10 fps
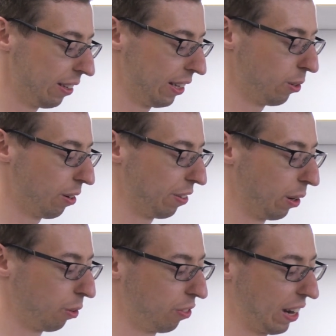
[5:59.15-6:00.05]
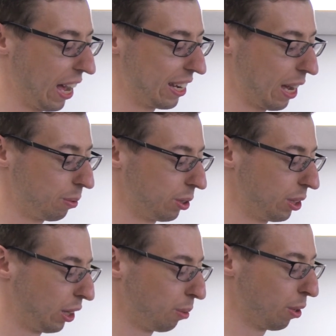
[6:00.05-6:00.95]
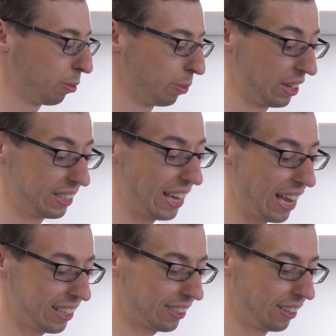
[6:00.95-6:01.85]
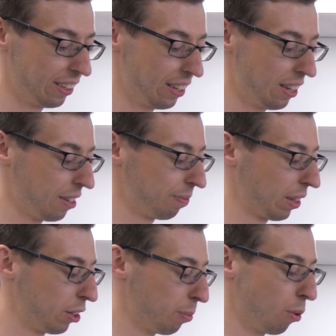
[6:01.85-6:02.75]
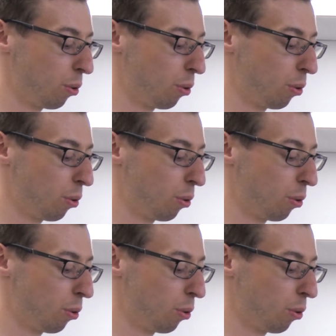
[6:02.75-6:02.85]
They do have a little flat adapter, so you can put them on a desk. You're more